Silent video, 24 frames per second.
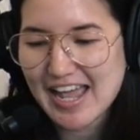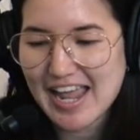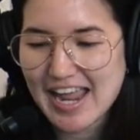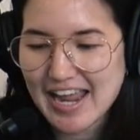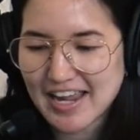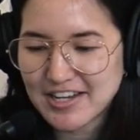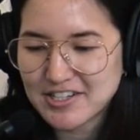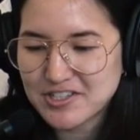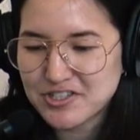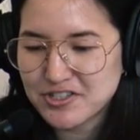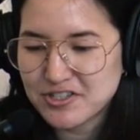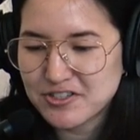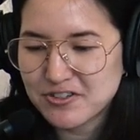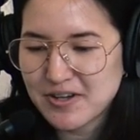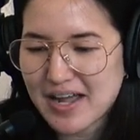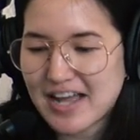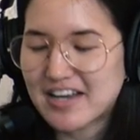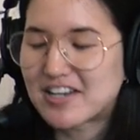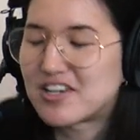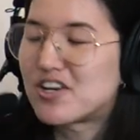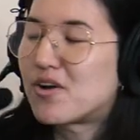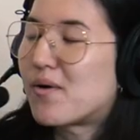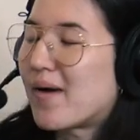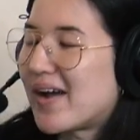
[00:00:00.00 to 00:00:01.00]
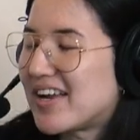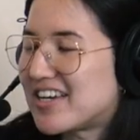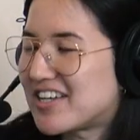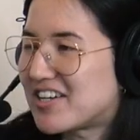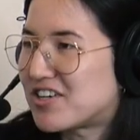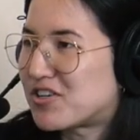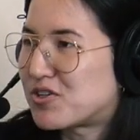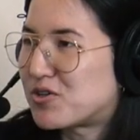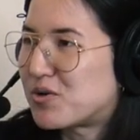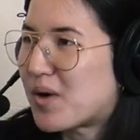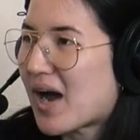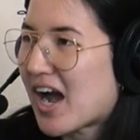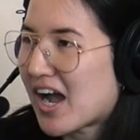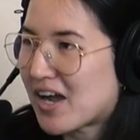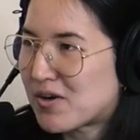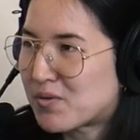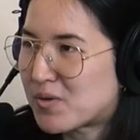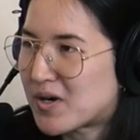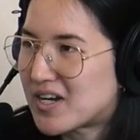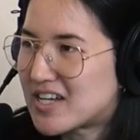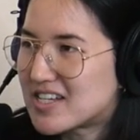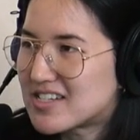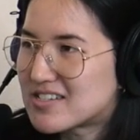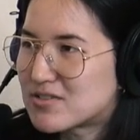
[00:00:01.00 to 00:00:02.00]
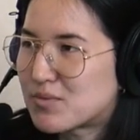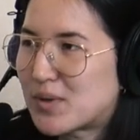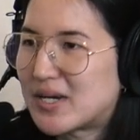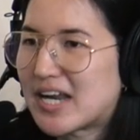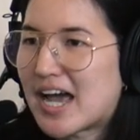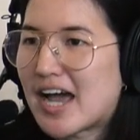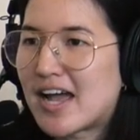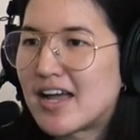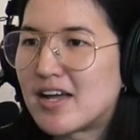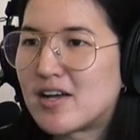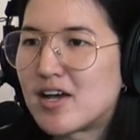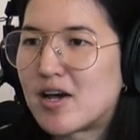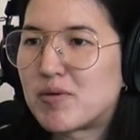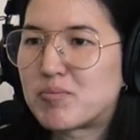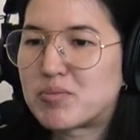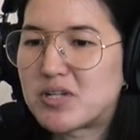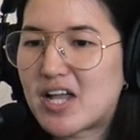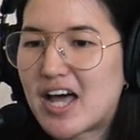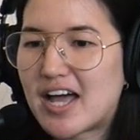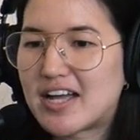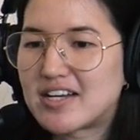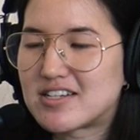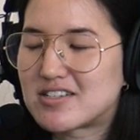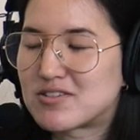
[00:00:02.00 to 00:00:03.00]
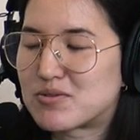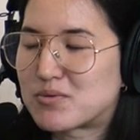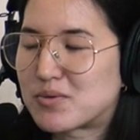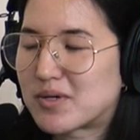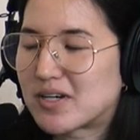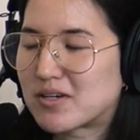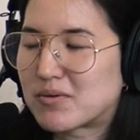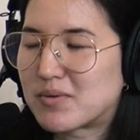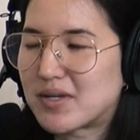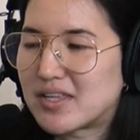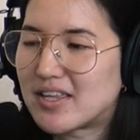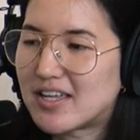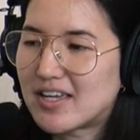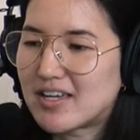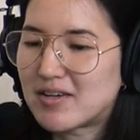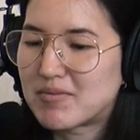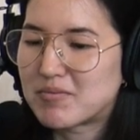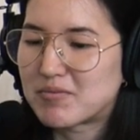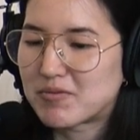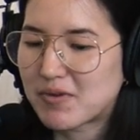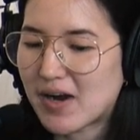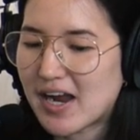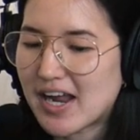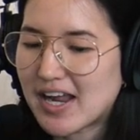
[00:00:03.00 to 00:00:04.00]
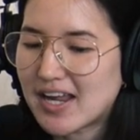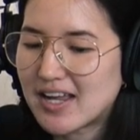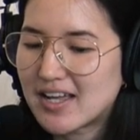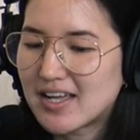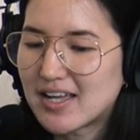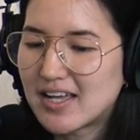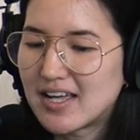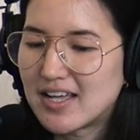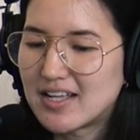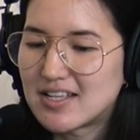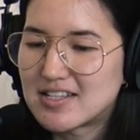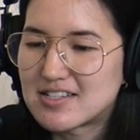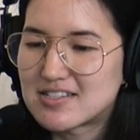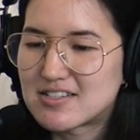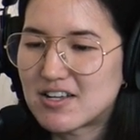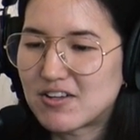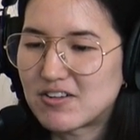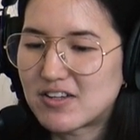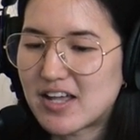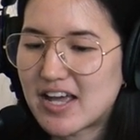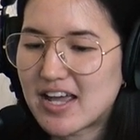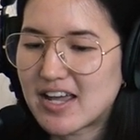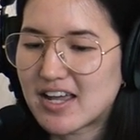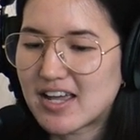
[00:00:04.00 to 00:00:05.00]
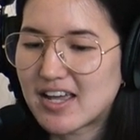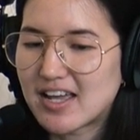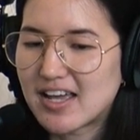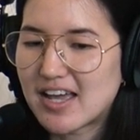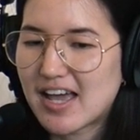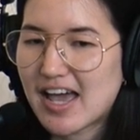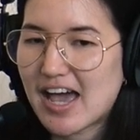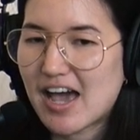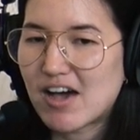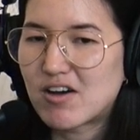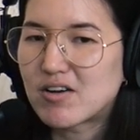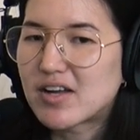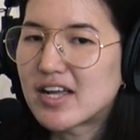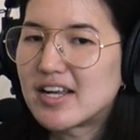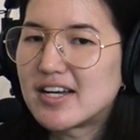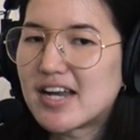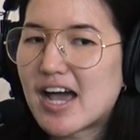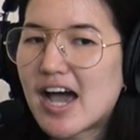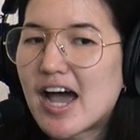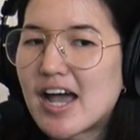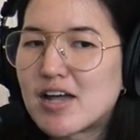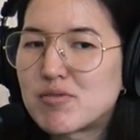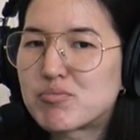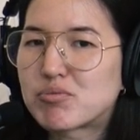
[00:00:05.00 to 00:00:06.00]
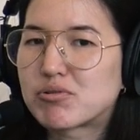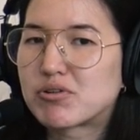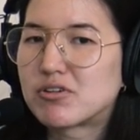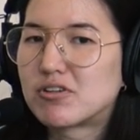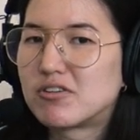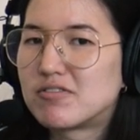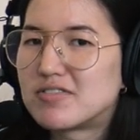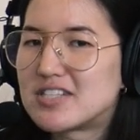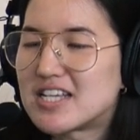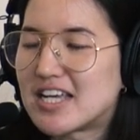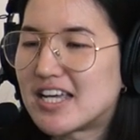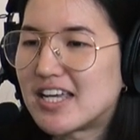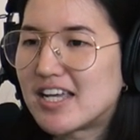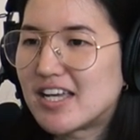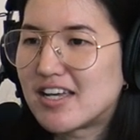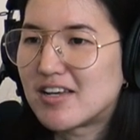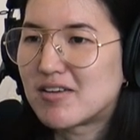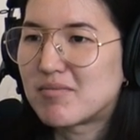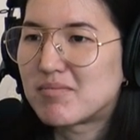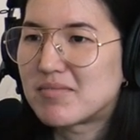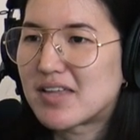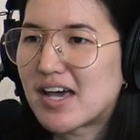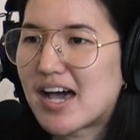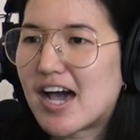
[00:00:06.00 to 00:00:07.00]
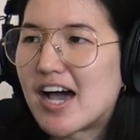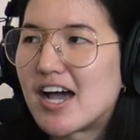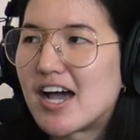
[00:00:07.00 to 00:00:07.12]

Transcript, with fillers: Andrew had no idea who I was when I applied to work with him, right? So like how can I prove to him that